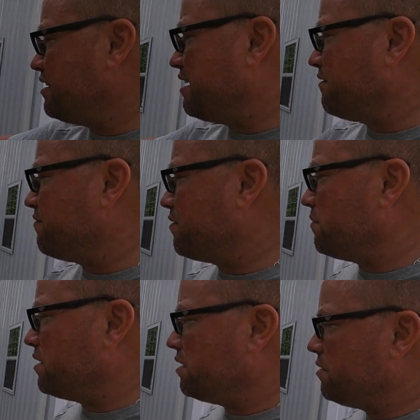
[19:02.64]
it down
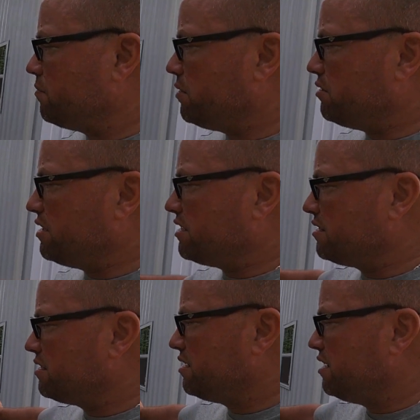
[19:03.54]
from the building
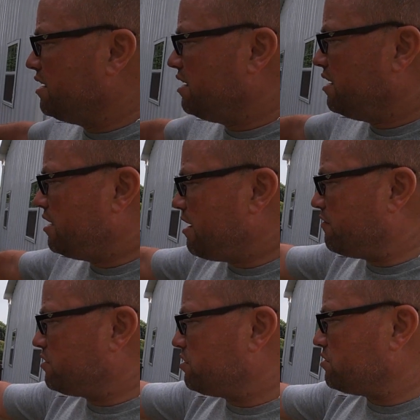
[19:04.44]

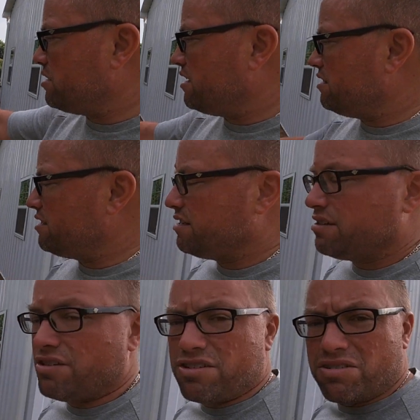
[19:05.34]
ever so slightly,
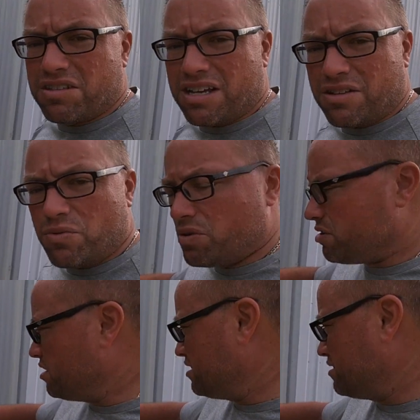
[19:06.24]
just so that the water
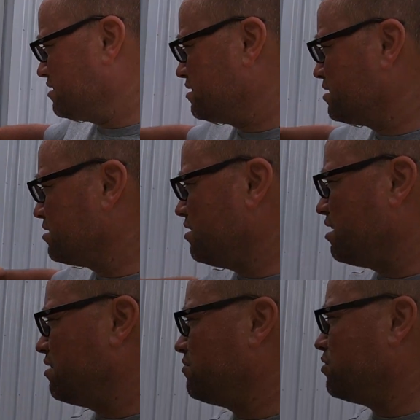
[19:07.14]
doesn't
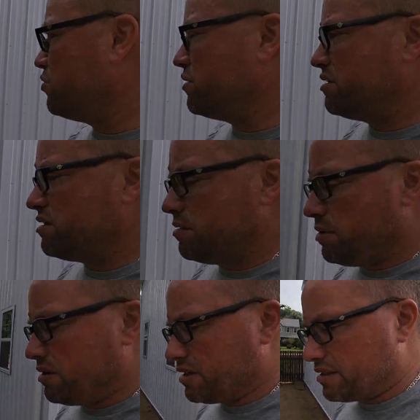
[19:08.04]
roll into the
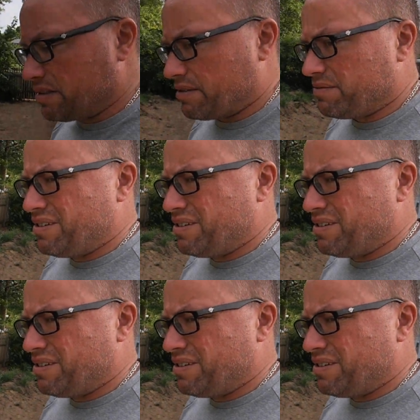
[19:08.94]
building. So